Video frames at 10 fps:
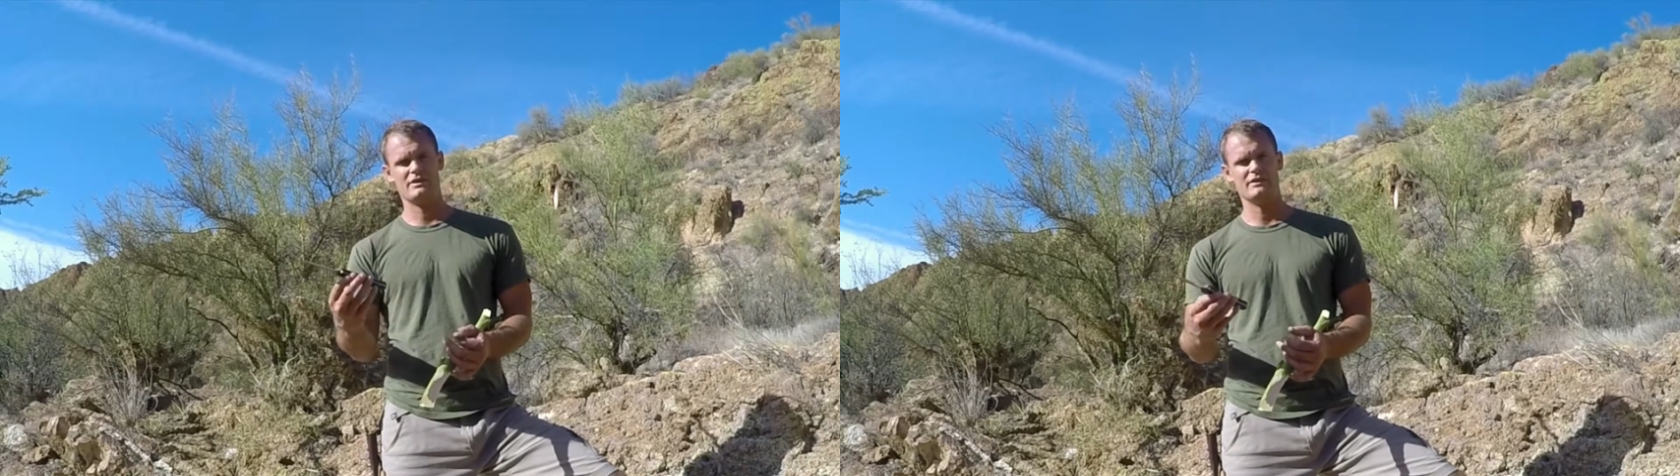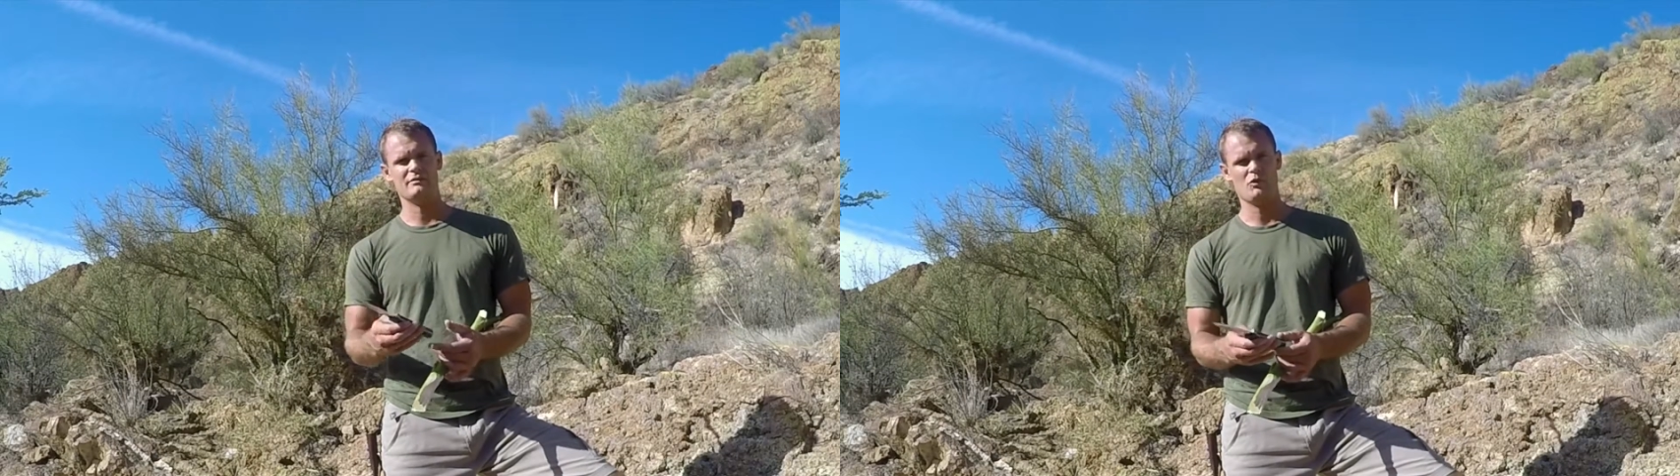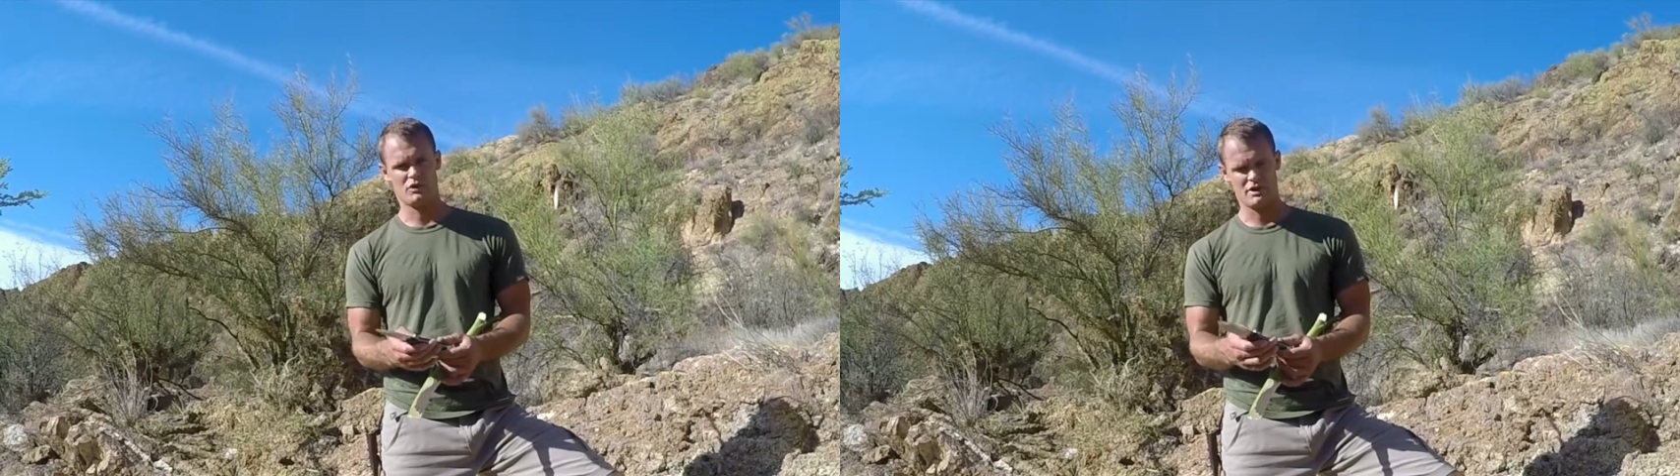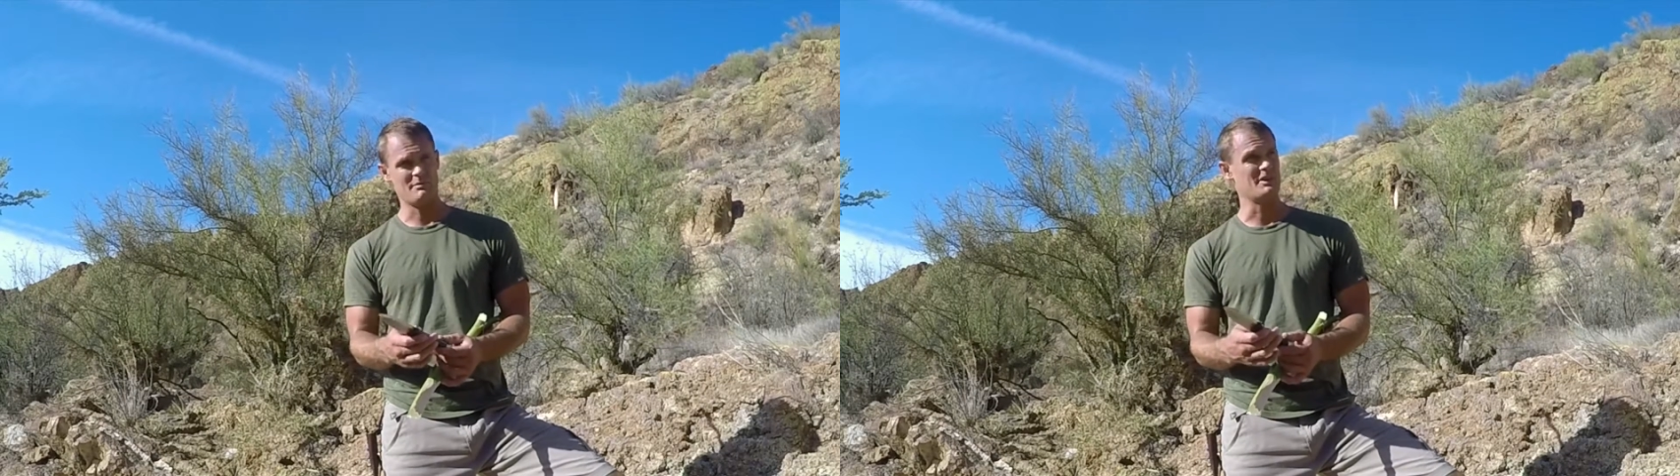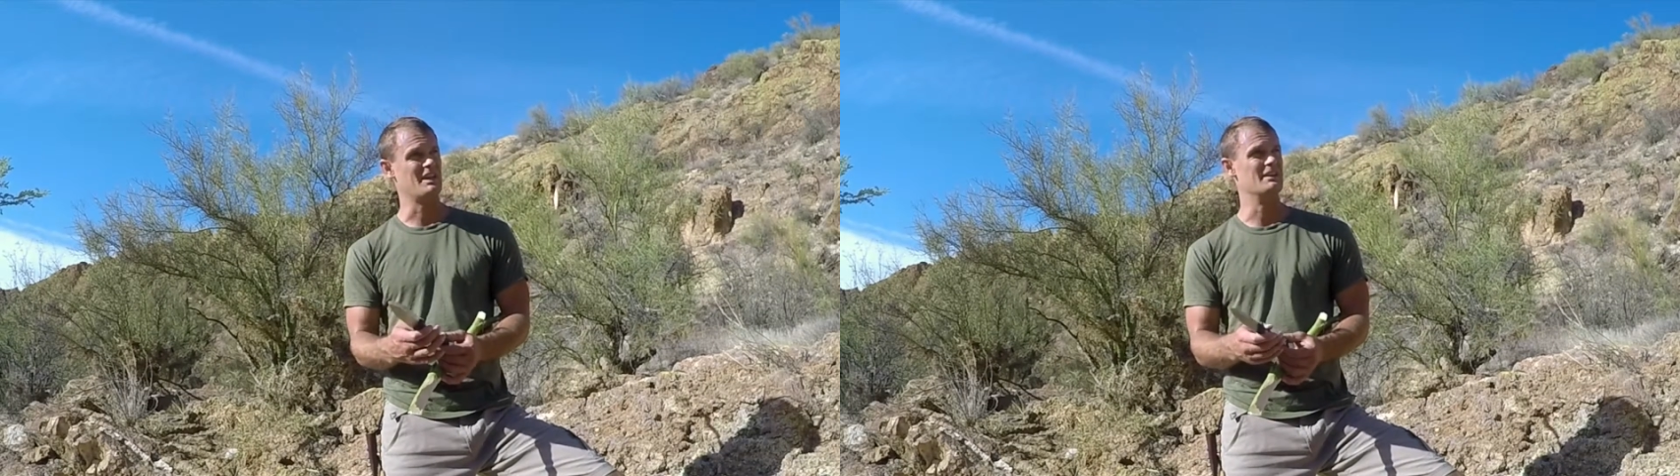than the more
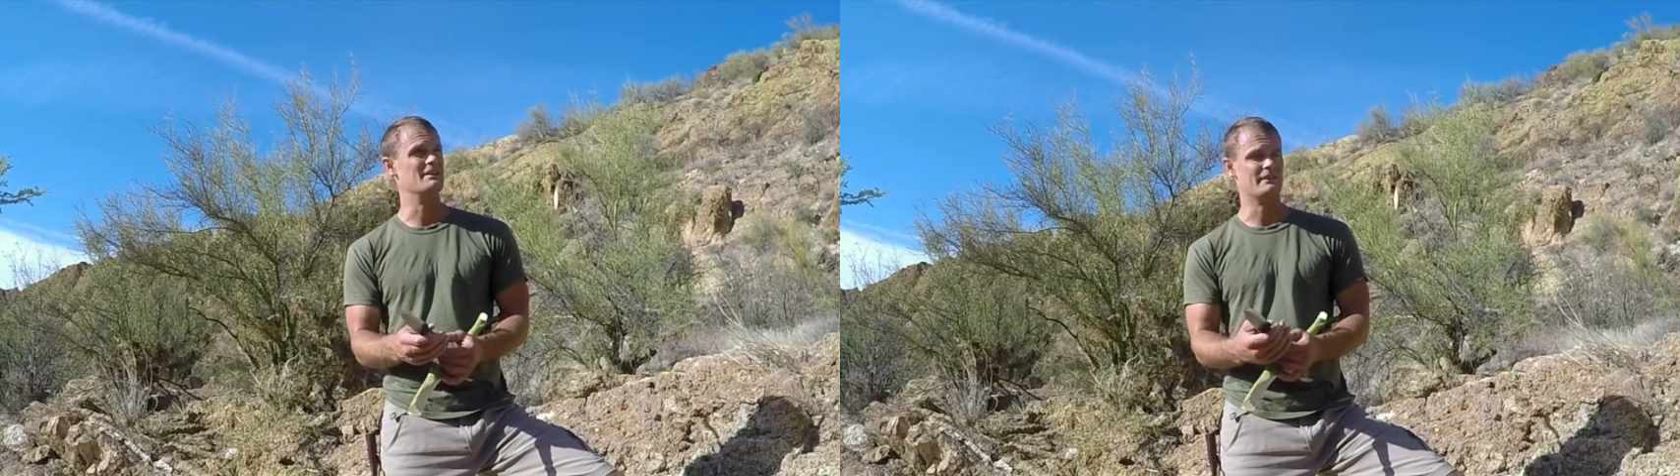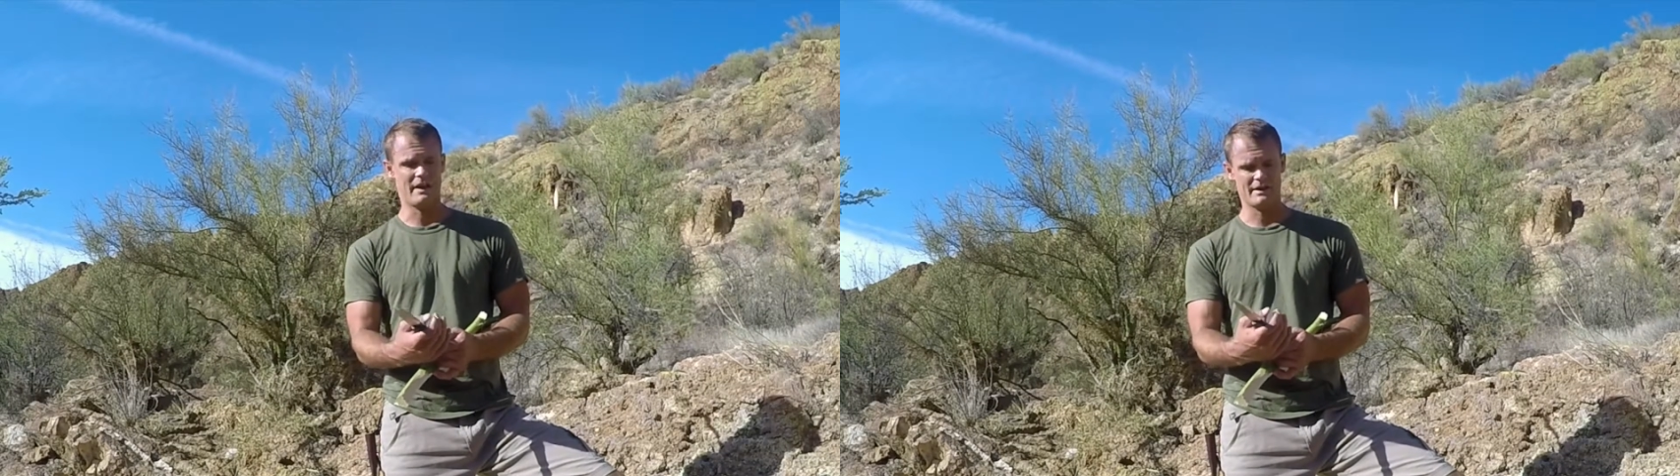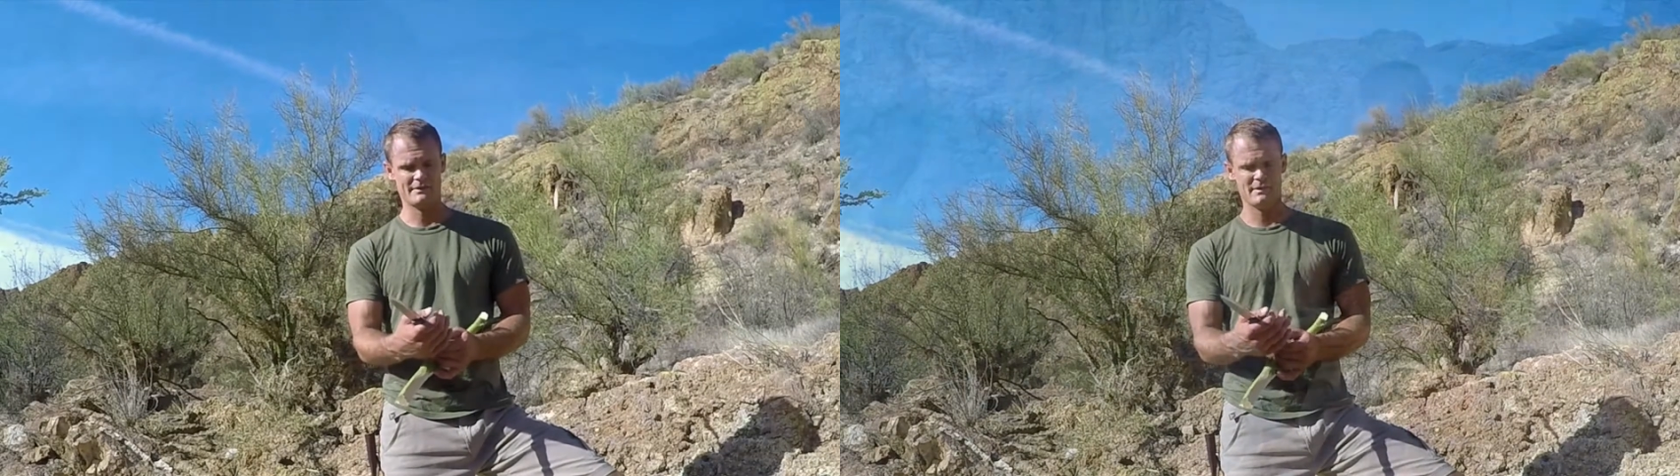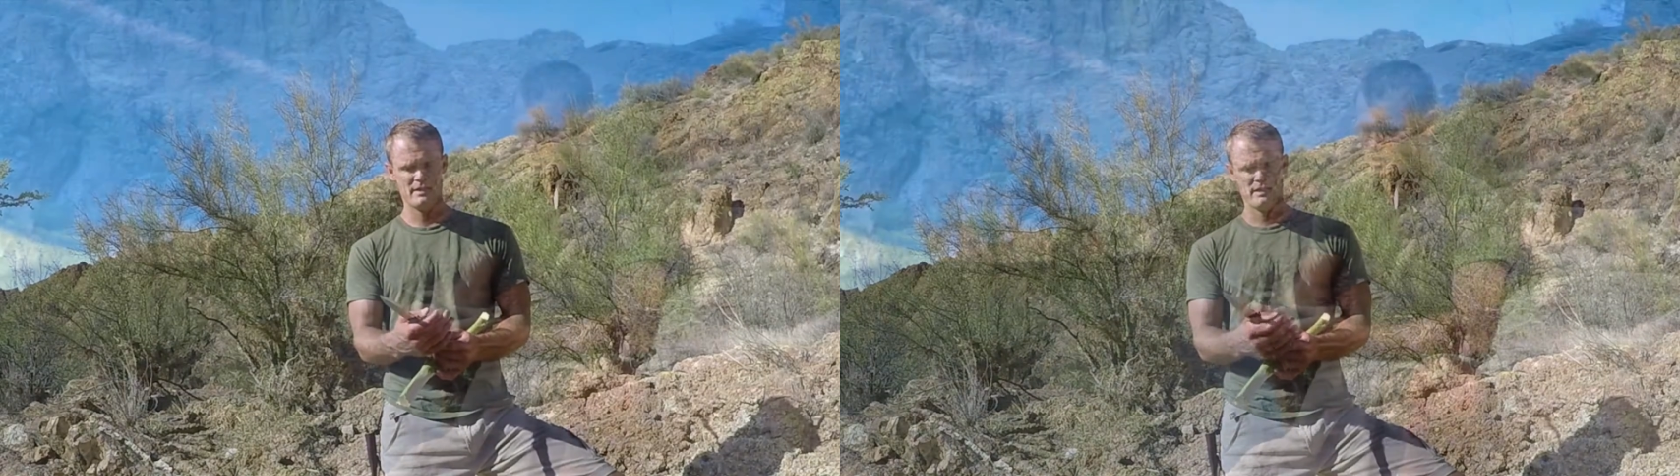complicated designs.